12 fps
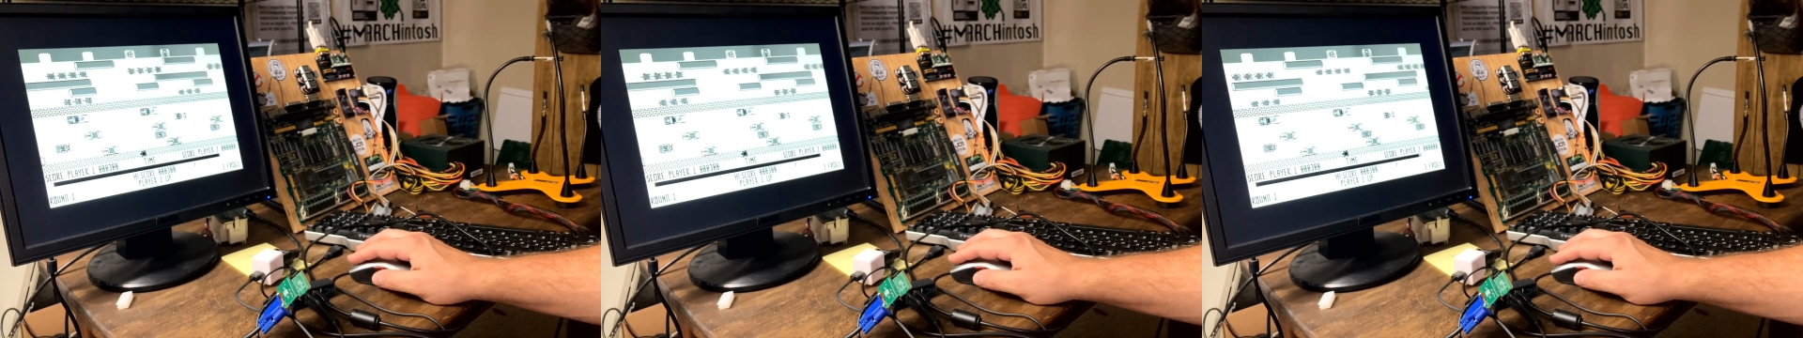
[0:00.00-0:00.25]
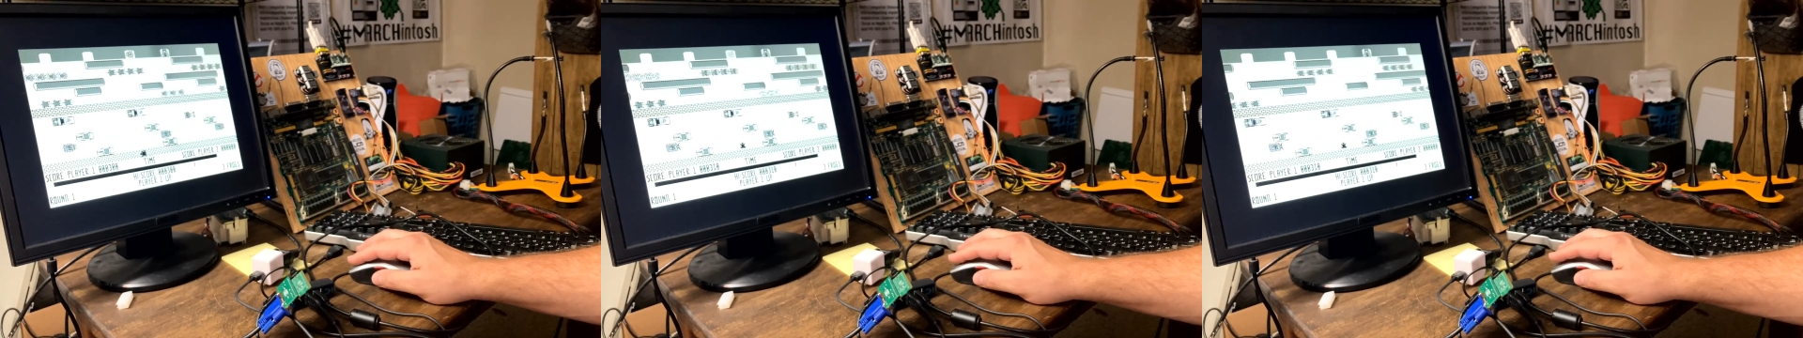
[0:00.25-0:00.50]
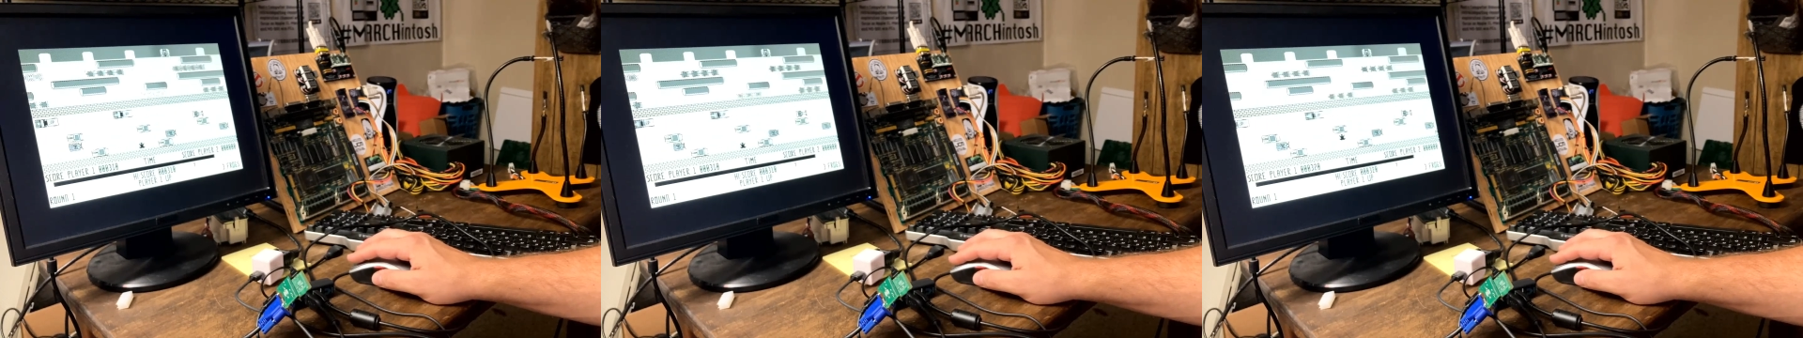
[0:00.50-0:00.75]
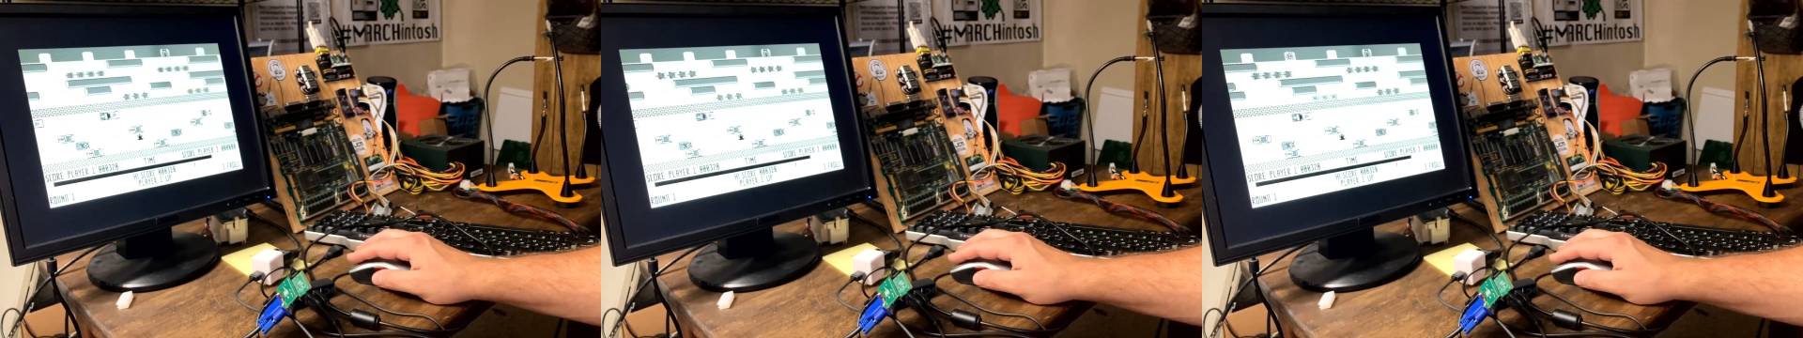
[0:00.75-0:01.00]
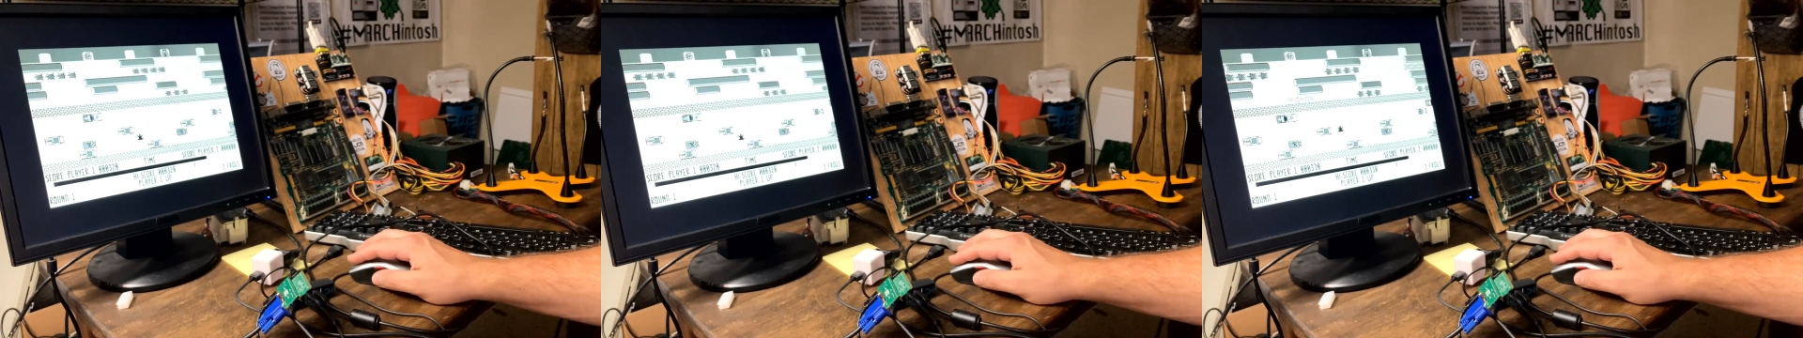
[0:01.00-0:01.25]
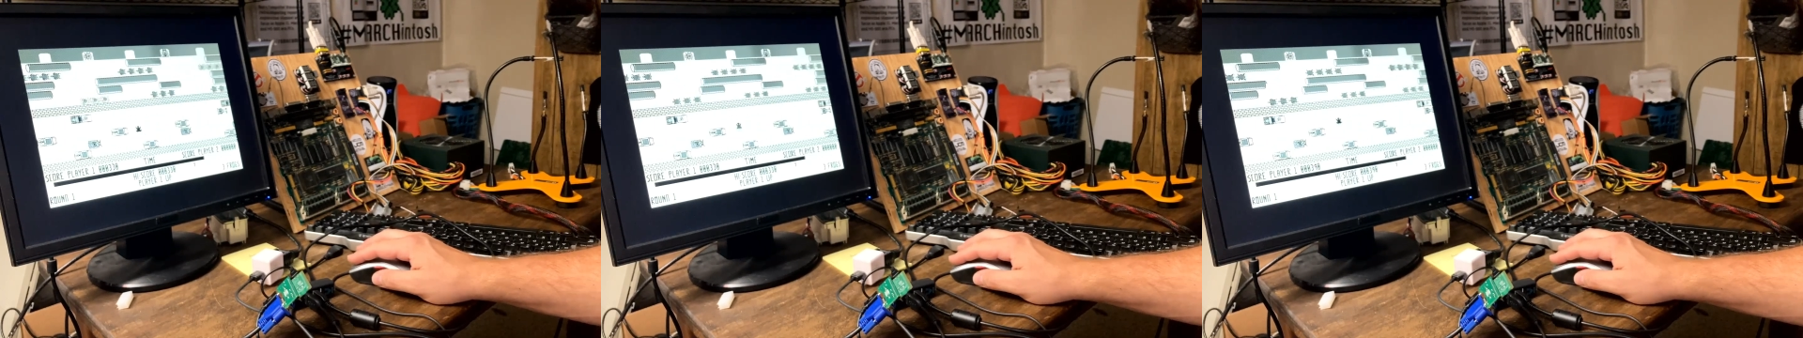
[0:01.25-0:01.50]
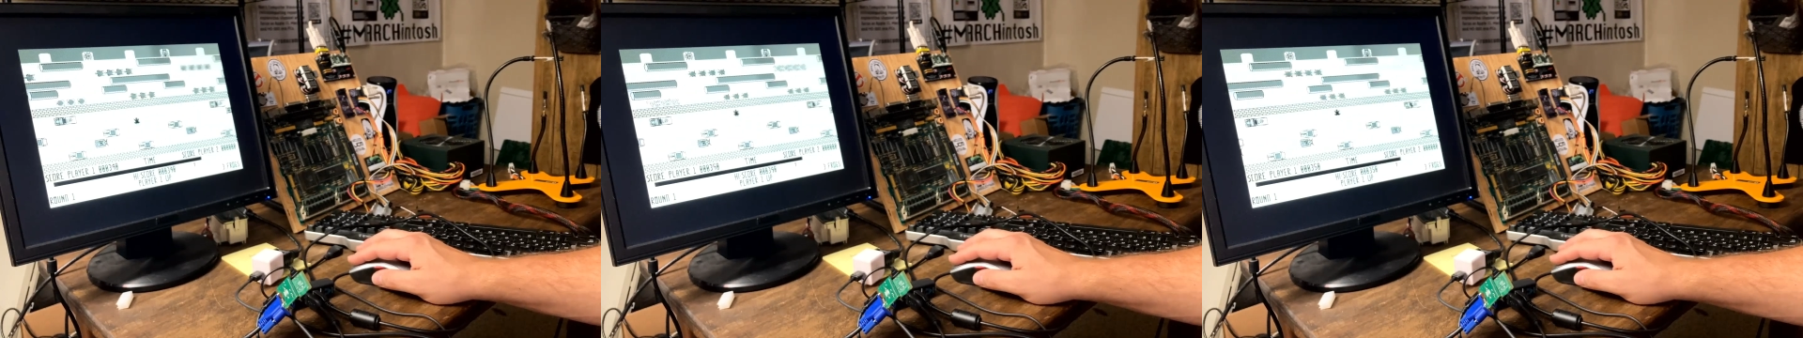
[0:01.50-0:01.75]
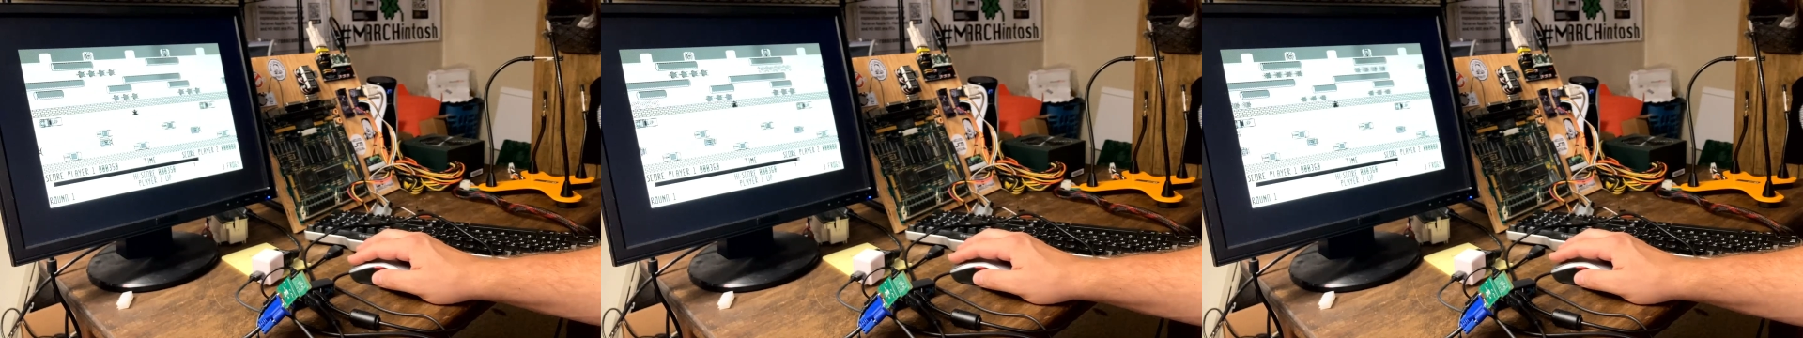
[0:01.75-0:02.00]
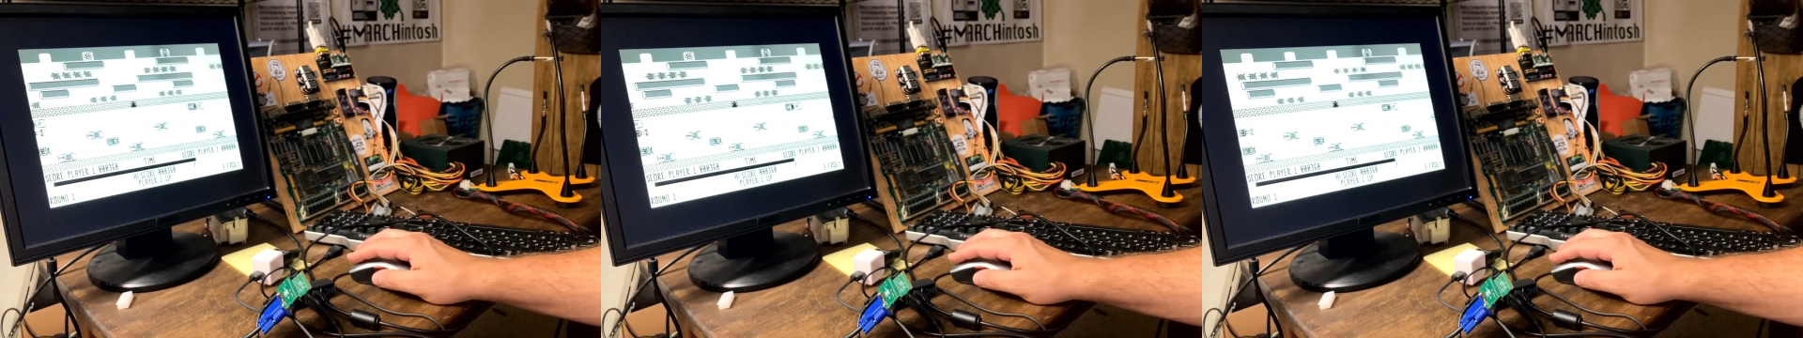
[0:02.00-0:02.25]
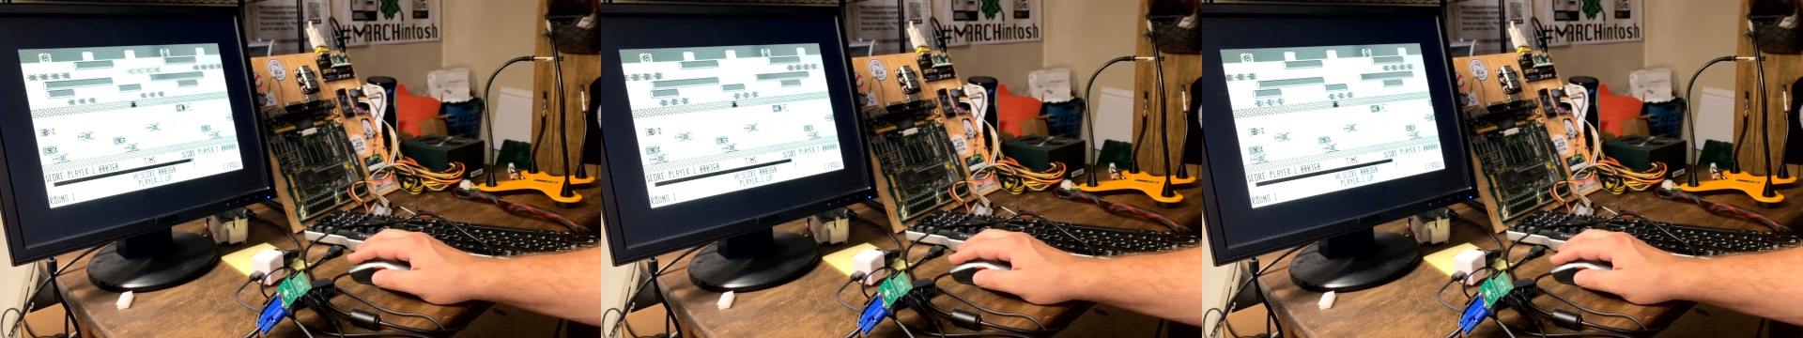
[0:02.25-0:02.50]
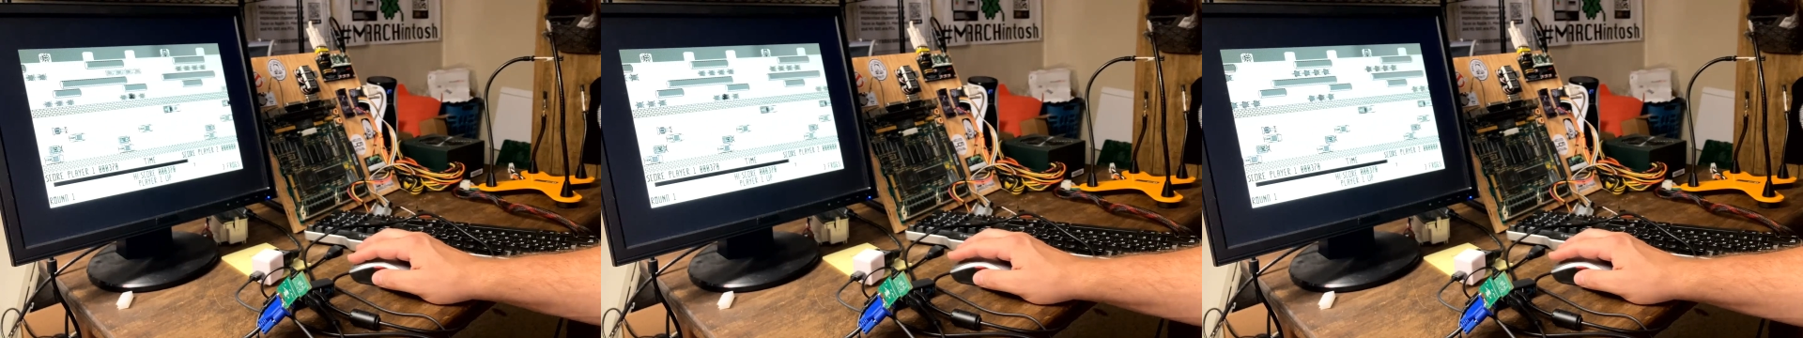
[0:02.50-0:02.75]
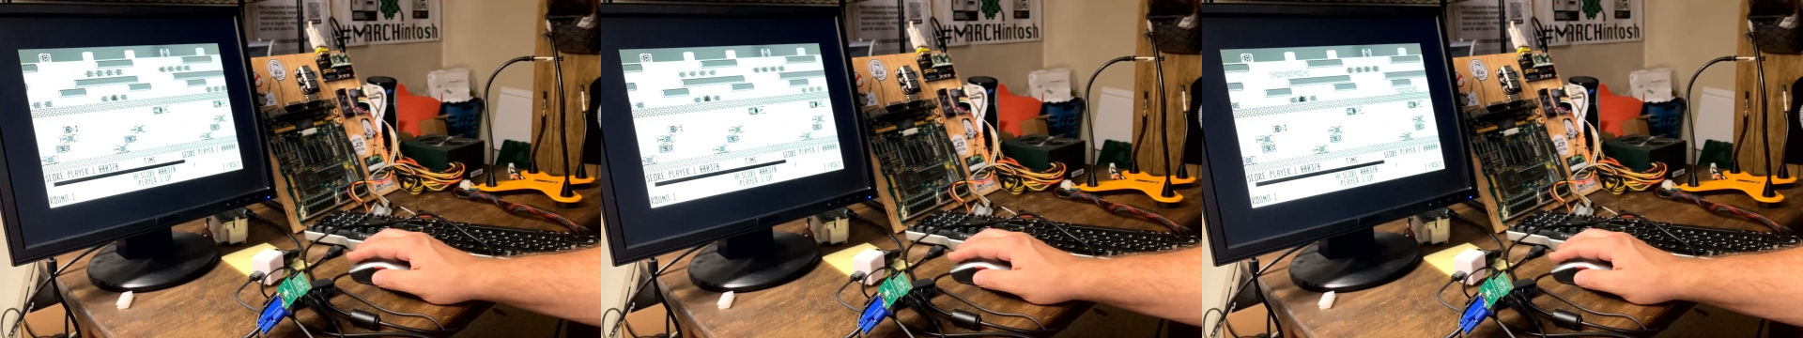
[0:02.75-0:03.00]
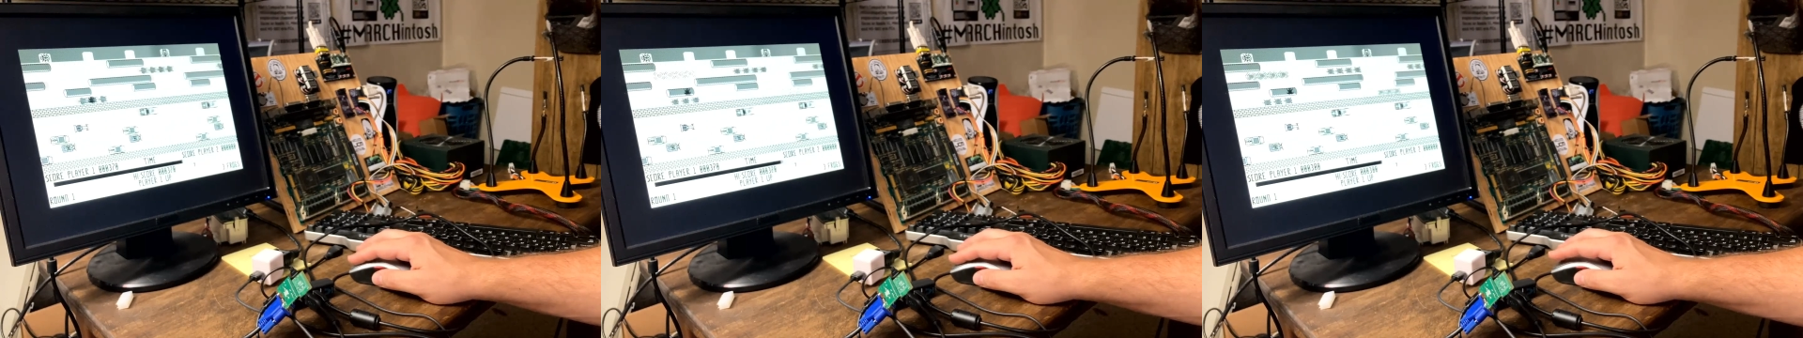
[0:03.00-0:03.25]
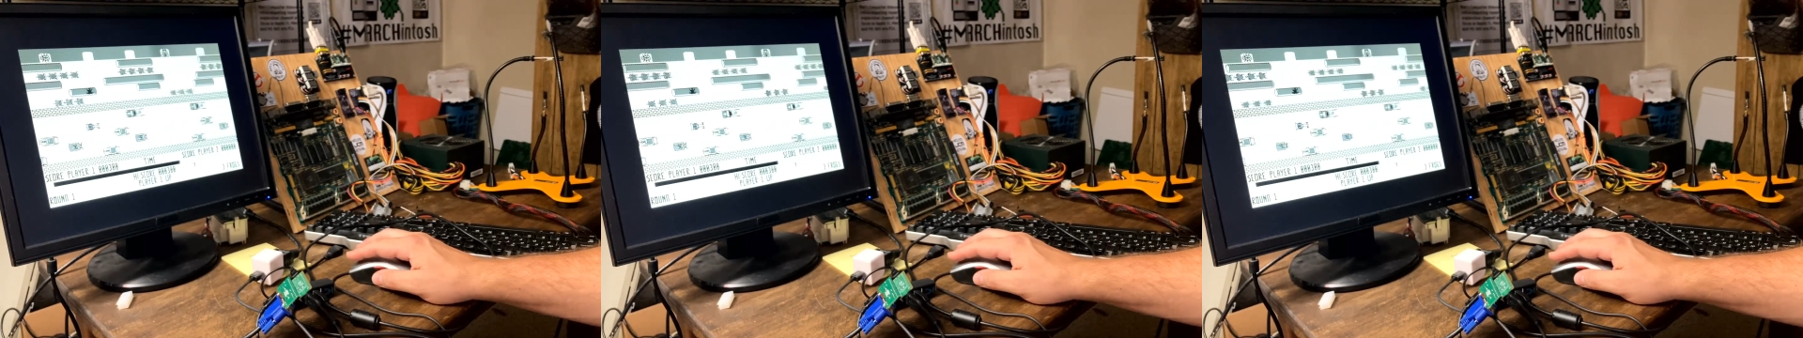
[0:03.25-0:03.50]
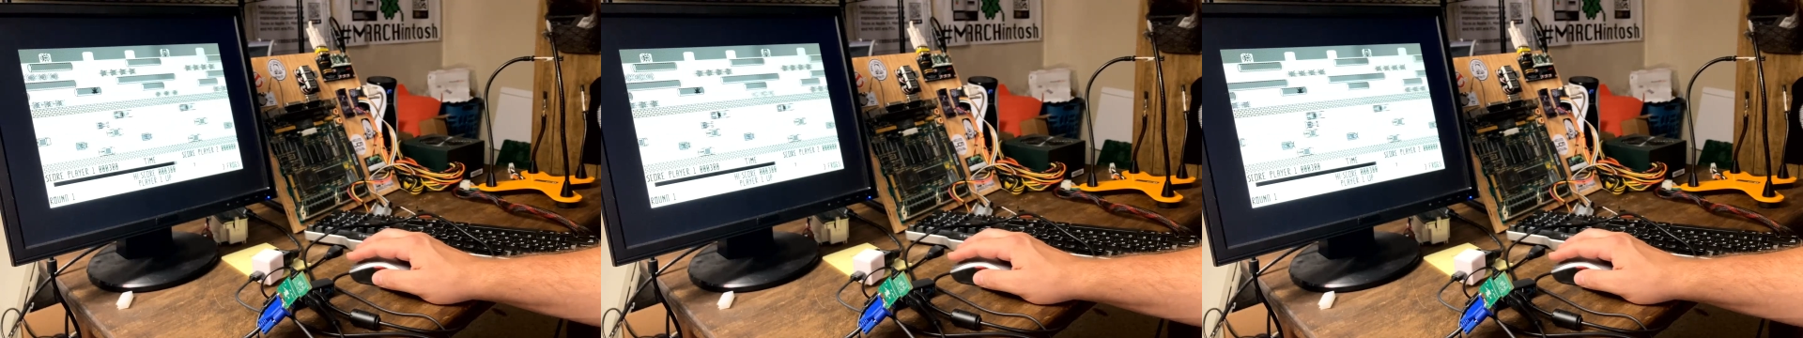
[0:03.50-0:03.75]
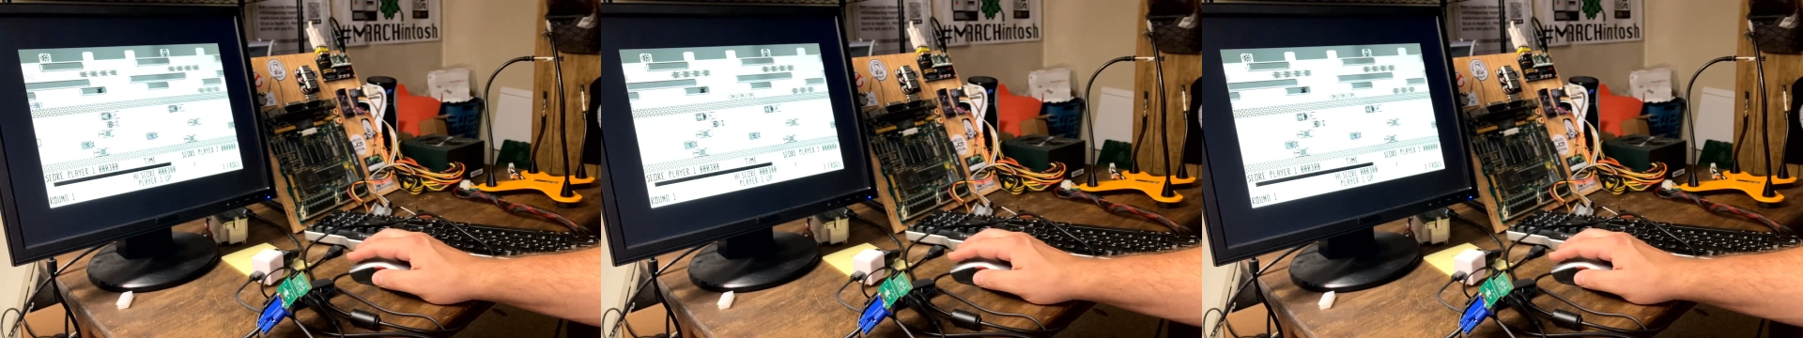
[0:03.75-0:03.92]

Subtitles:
(no speaker visible)